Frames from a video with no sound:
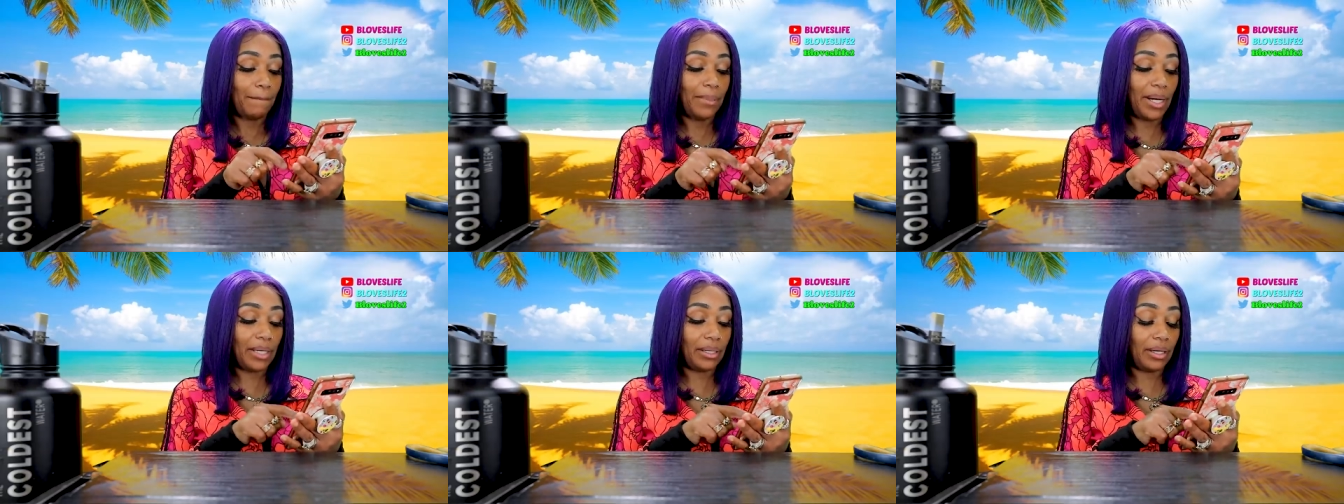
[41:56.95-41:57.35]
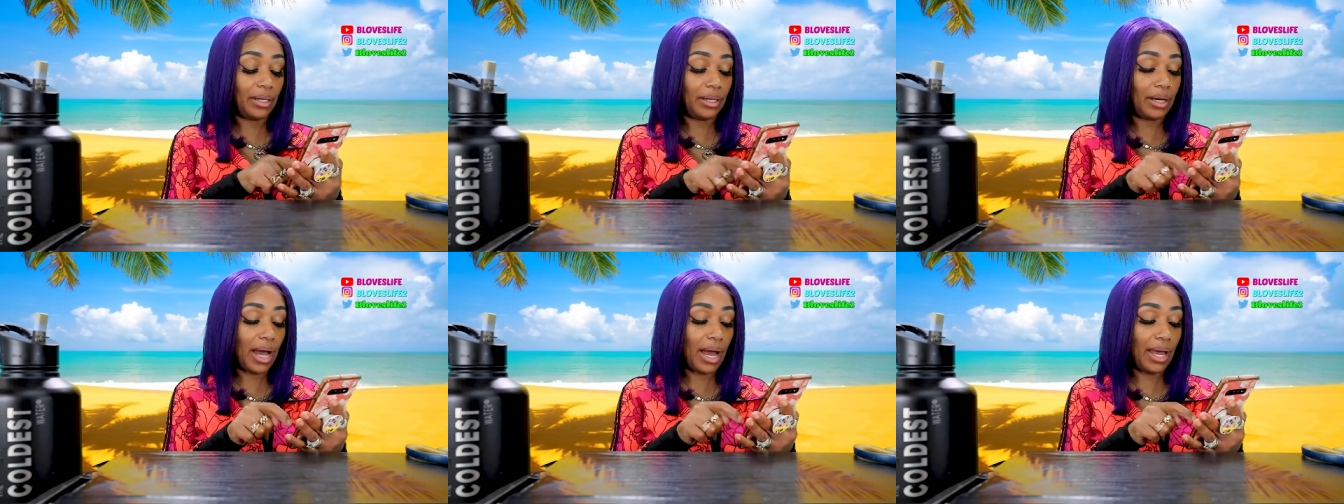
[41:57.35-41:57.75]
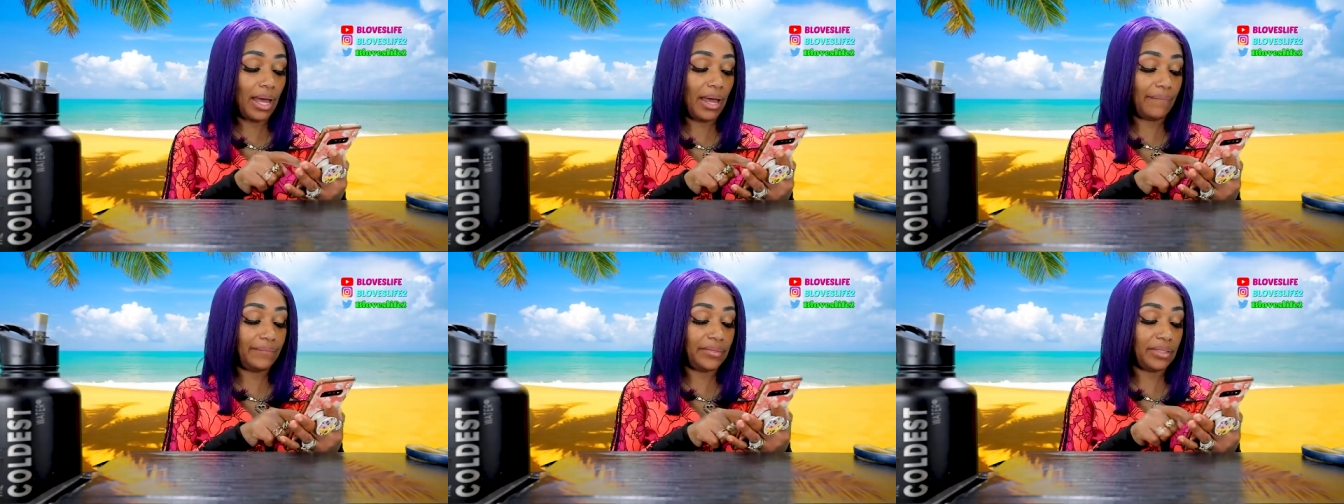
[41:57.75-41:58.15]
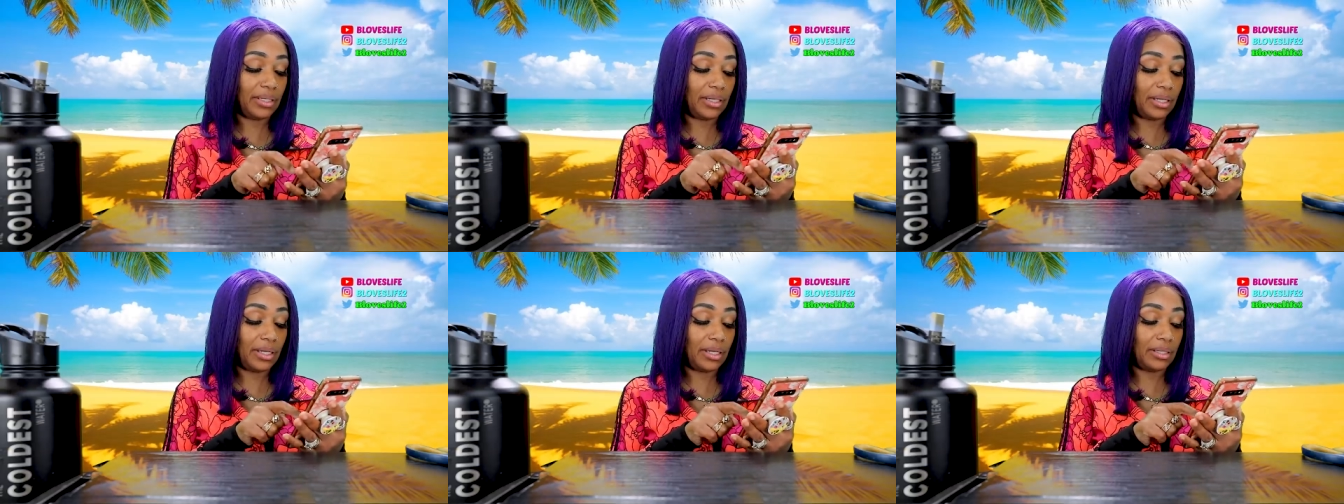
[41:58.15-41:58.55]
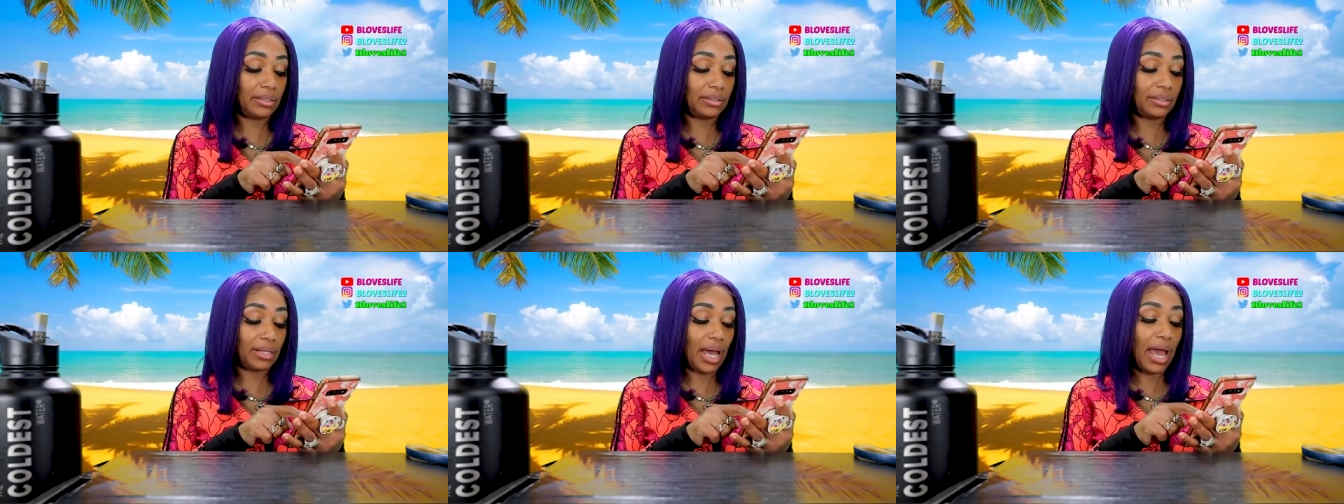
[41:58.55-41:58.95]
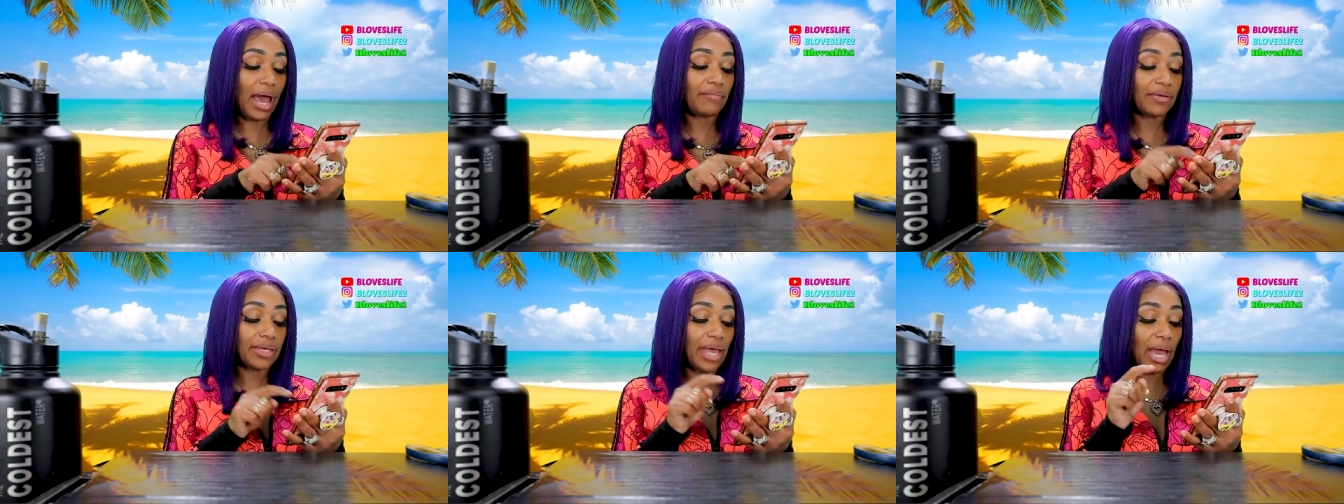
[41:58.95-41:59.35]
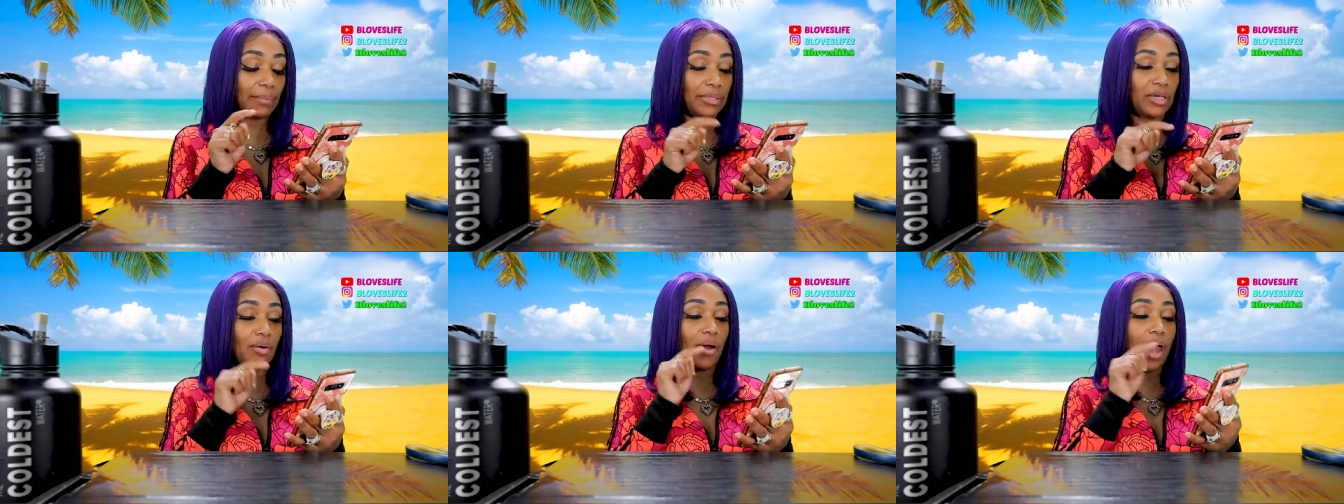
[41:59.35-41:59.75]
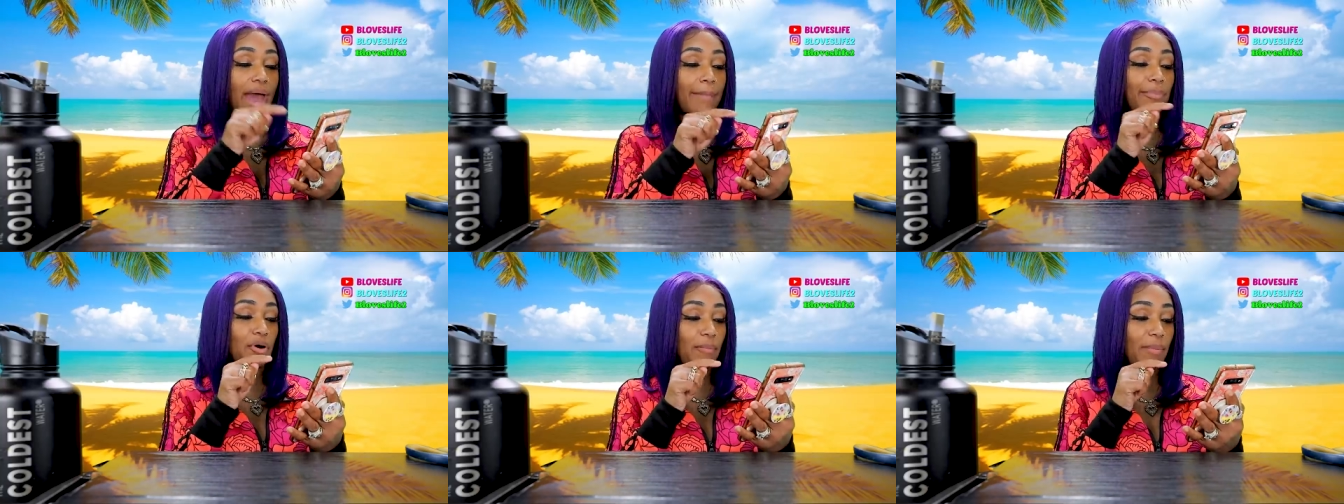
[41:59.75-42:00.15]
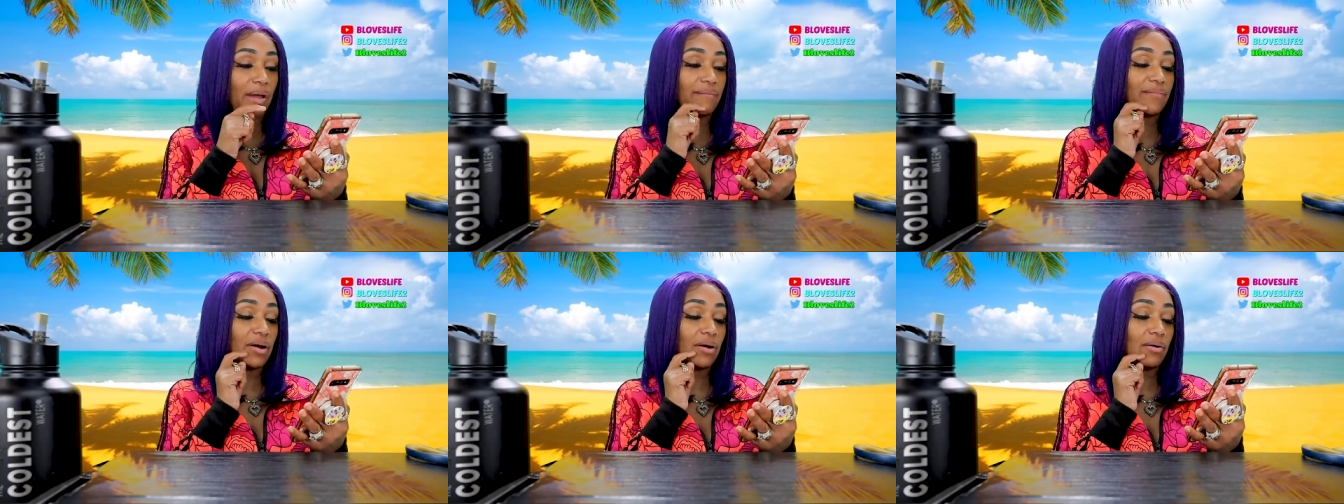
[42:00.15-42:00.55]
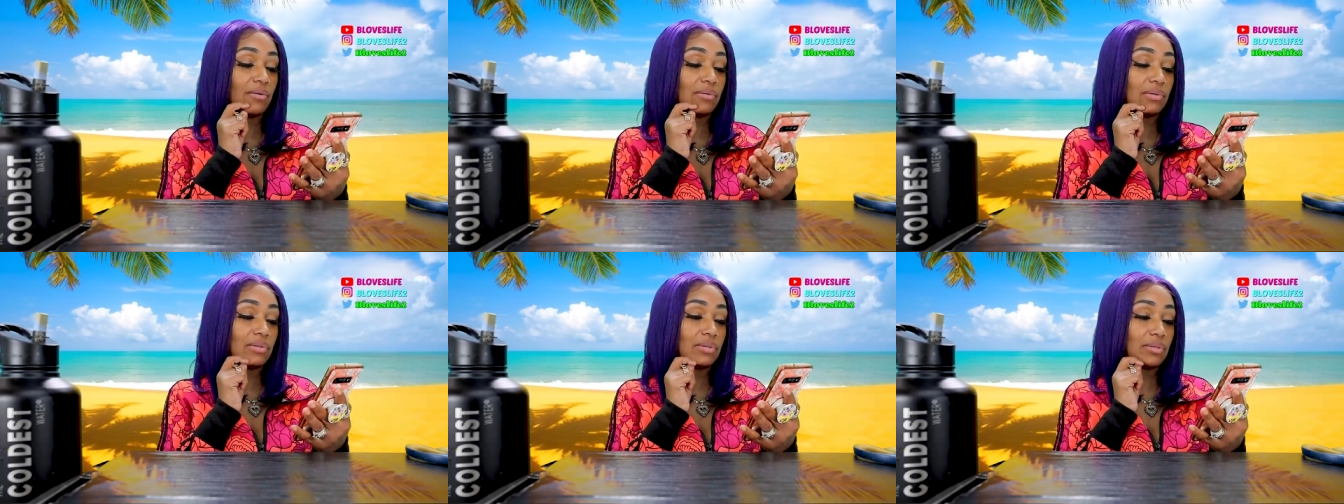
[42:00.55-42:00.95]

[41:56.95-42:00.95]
But uh, I have done. I have a Cameo app on my phone.